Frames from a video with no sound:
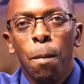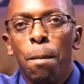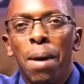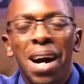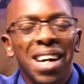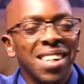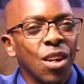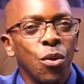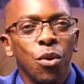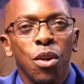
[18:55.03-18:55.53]

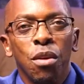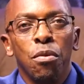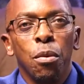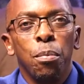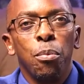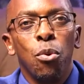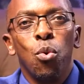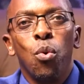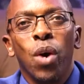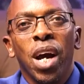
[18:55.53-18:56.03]
Banks are looking for
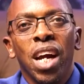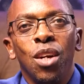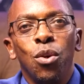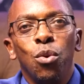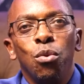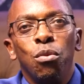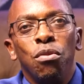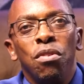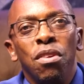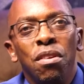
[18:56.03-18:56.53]
people who can
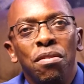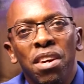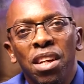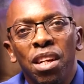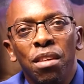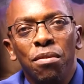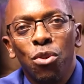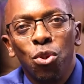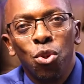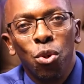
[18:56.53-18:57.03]
do
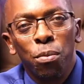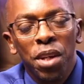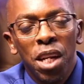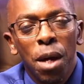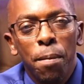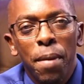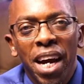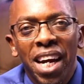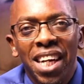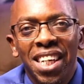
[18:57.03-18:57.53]
effective social
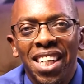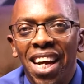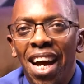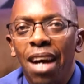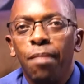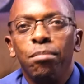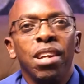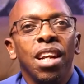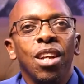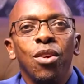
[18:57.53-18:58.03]
media marketing.
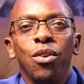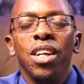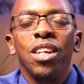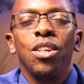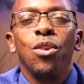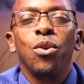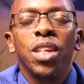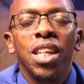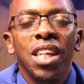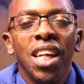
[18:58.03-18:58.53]
I'm telling you,
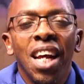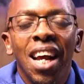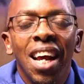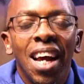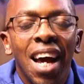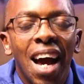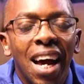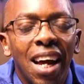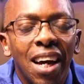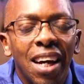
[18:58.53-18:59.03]
there's not
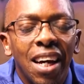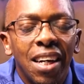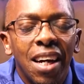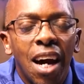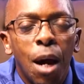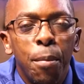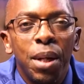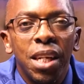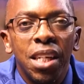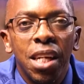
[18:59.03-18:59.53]
I,
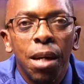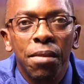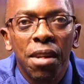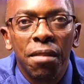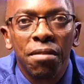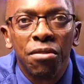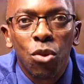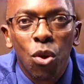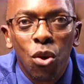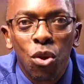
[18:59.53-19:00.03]
how many times
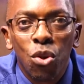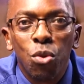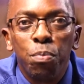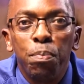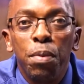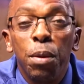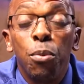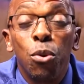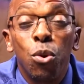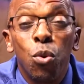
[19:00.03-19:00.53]
I've talked to
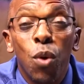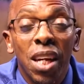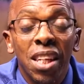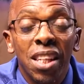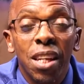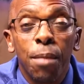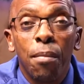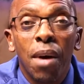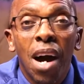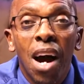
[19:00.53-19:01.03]
people to ask them,